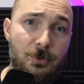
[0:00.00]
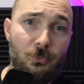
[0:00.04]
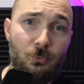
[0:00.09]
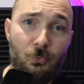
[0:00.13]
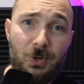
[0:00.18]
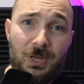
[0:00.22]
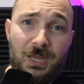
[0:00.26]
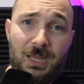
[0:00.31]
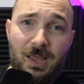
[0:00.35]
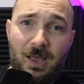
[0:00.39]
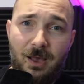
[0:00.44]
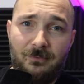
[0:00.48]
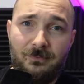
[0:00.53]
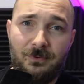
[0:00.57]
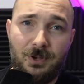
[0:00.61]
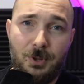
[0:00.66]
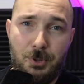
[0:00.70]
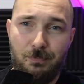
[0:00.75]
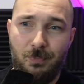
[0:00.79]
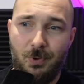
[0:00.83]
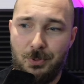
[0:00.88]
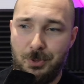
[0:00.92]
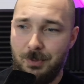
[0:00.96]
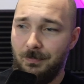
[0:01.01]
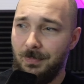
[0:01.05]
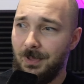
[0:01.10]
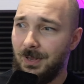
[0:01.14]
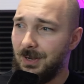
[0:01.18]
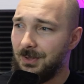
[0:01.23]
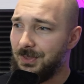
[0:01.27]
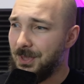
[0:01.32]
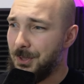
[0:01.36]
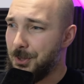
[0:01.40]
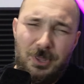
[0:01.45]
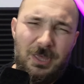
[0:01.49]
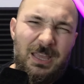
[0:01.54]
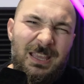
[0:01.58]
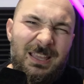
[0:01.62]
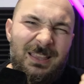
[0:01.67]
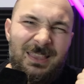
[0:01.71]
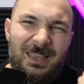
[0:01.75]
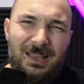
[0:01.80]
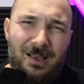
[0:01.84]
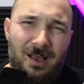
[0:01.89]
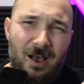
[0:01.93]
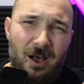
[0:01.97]
We have responsibilities
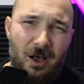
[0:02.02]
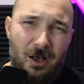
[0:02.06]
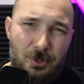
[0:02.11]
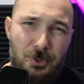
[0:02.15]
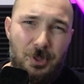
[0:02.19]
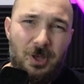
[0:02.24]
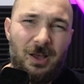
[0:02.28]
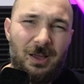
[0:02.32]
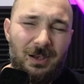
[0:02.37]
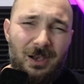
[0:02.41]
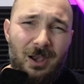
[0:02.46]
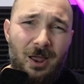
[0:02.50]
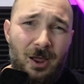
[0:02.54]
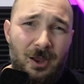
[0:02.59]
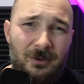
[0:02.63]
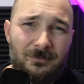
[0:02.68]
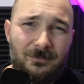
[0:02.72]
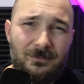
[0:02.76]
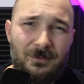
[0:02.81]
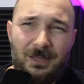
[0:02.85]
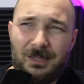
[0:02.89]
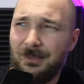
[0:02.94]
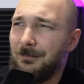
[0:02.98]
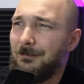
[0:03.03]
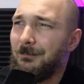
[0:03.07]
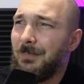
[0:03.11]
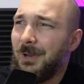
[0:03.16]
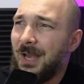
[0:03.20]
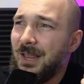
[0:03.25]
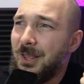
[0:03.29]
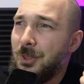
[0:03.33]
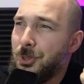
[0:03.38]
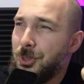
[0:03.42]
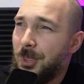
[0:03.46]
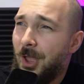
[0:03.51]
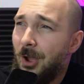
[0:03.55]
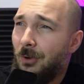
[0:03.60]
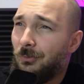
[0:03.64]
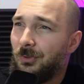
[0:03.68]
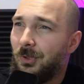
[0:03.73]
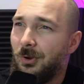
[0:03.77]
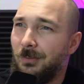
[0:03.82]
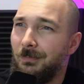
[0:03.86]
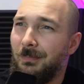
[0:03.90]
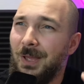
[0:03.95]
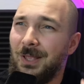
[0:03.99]
eating us alive. It breaks down
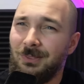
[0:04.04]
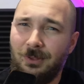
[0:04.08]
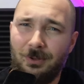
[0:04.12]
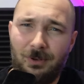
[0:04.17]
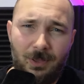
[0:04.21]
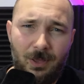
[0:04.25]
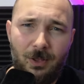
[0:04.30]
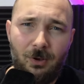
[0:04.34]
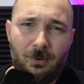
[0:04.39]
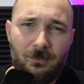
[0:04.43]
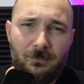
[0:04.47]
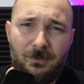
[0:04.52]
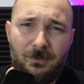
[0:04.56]
our mental health.